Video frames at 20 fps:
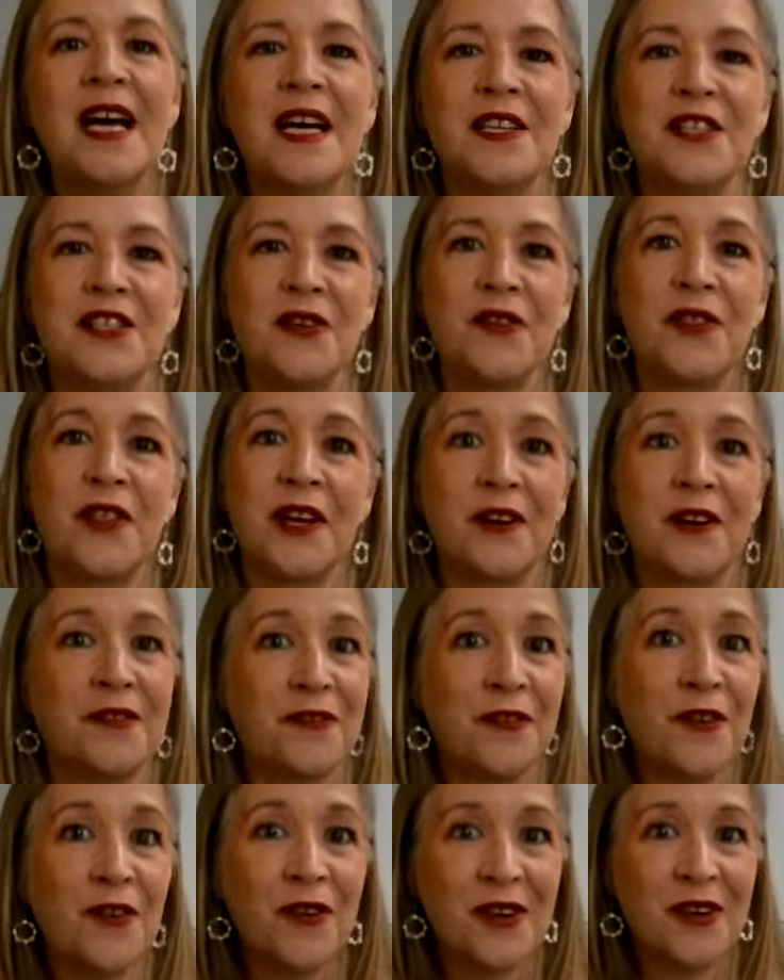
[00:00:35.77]
So
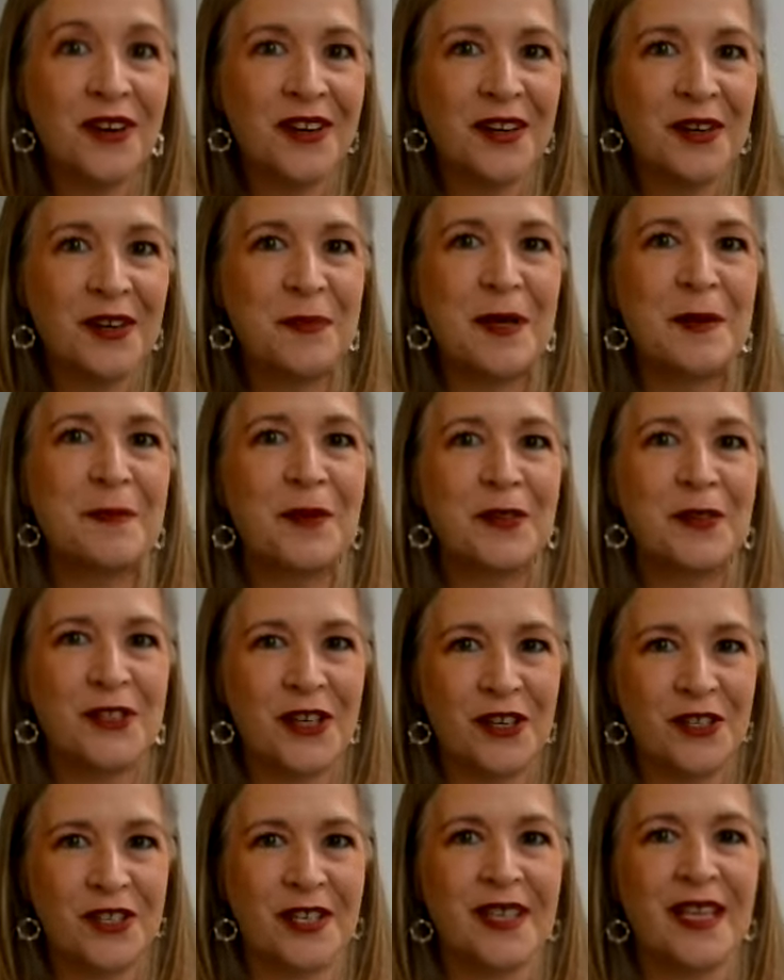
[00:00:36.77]
therefore, people
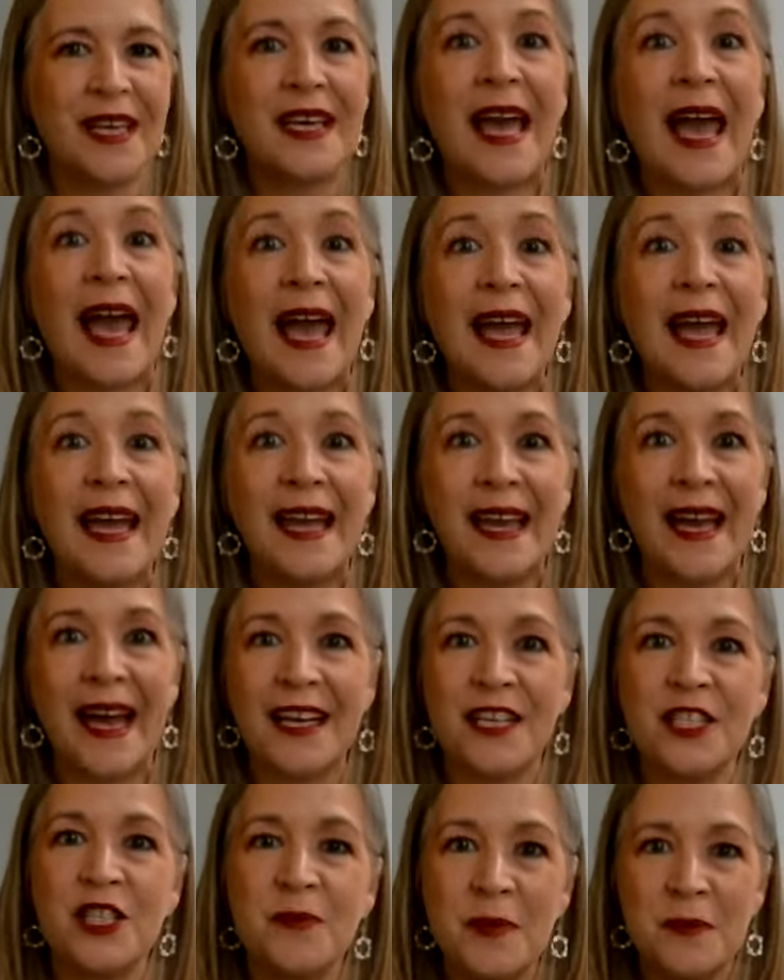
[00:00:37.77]
start to think, hey,
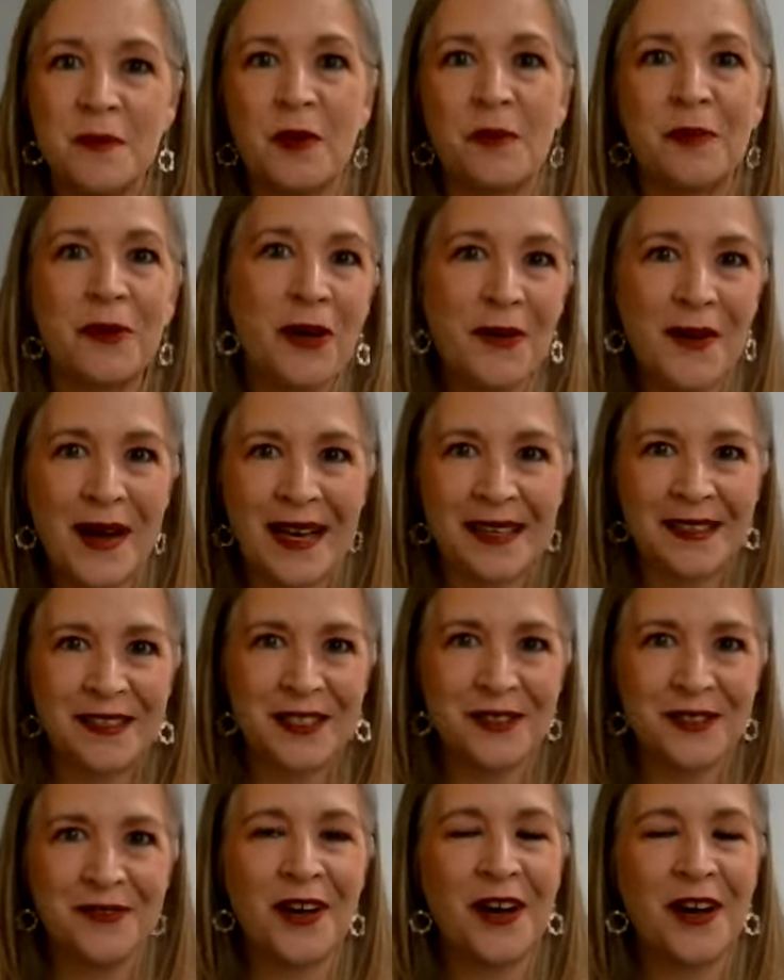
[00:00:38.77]
I should be more
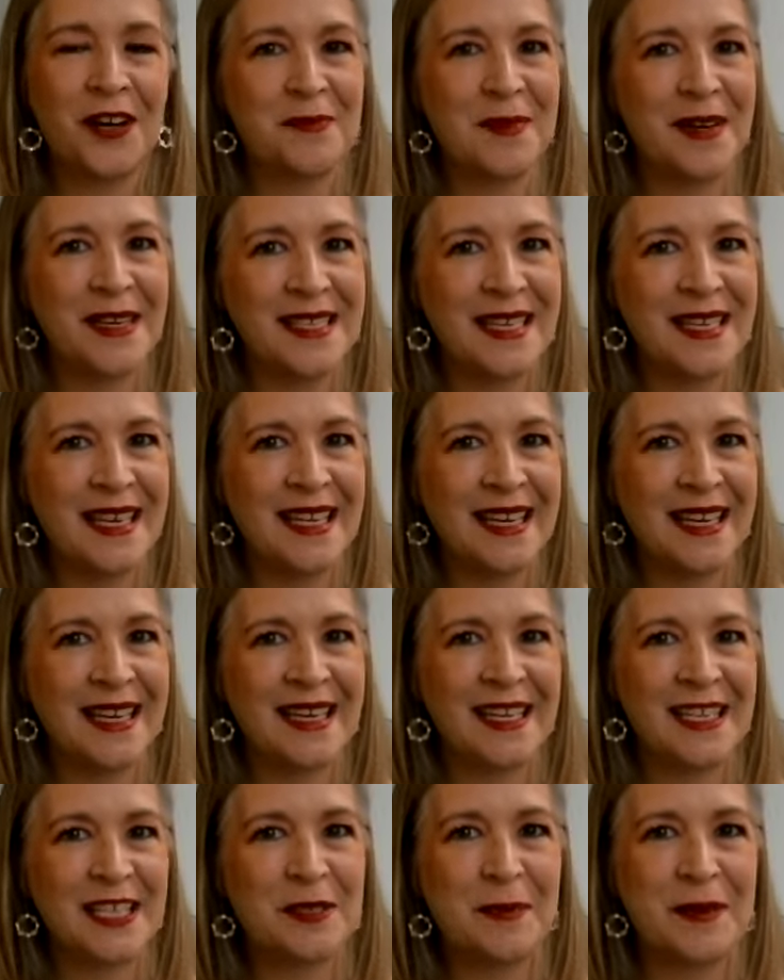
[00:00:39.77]
proactive on my dating
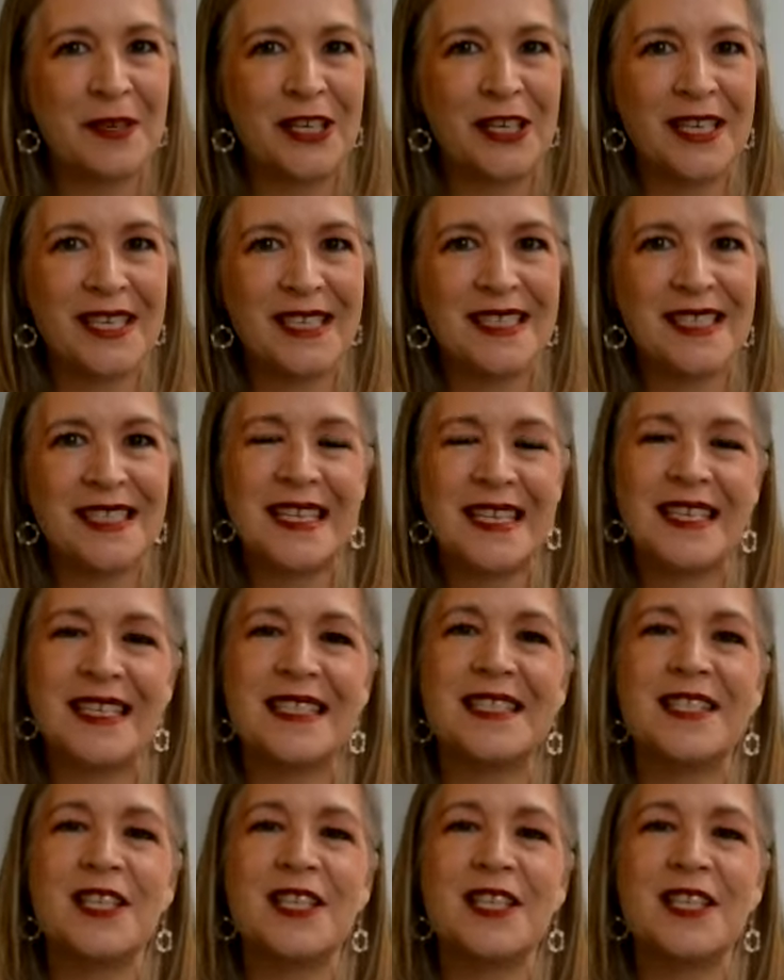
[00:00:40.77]
experiences.